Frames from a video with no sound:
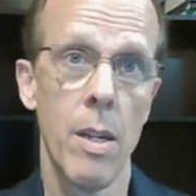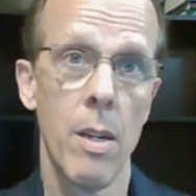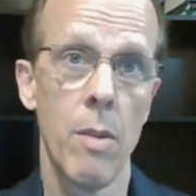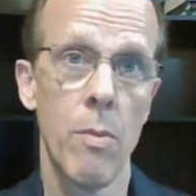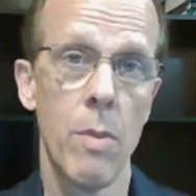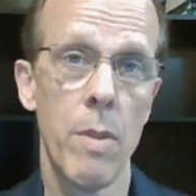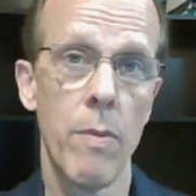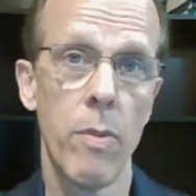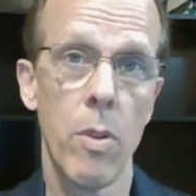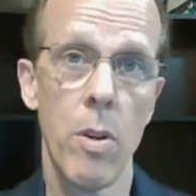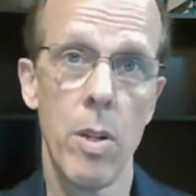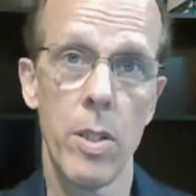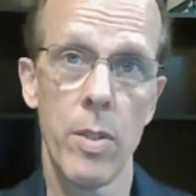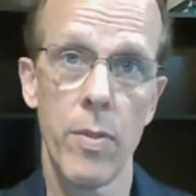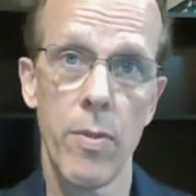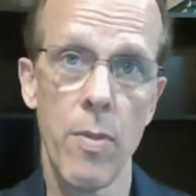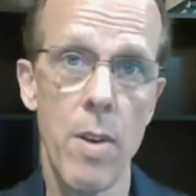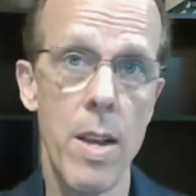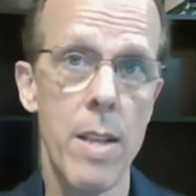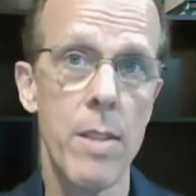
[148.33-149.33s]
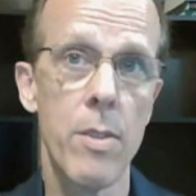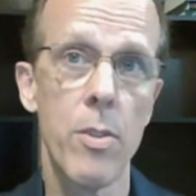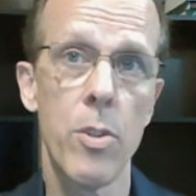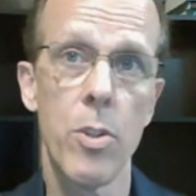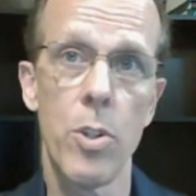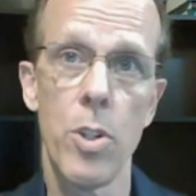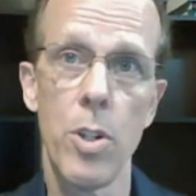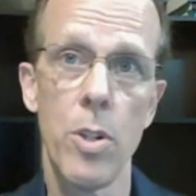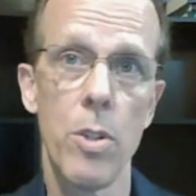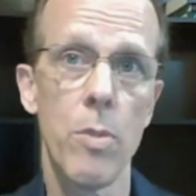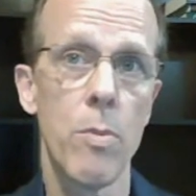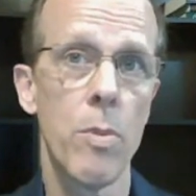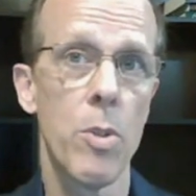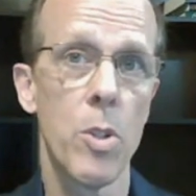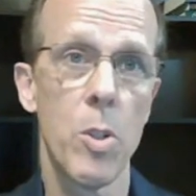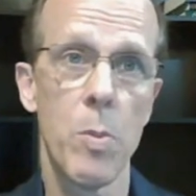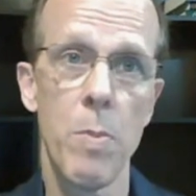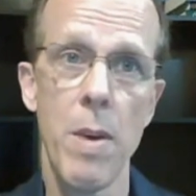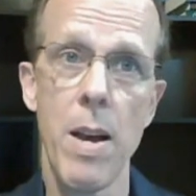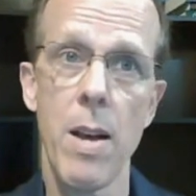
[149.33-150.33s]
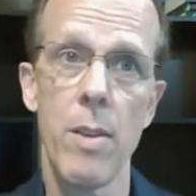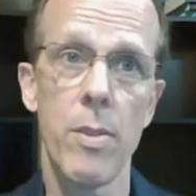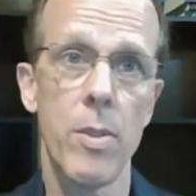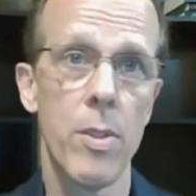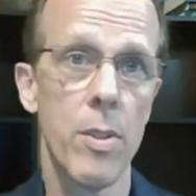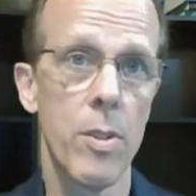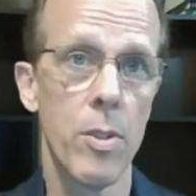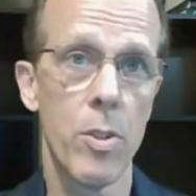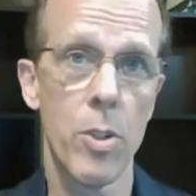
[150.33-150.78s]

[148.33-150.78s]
We've lost friends, children, spouses,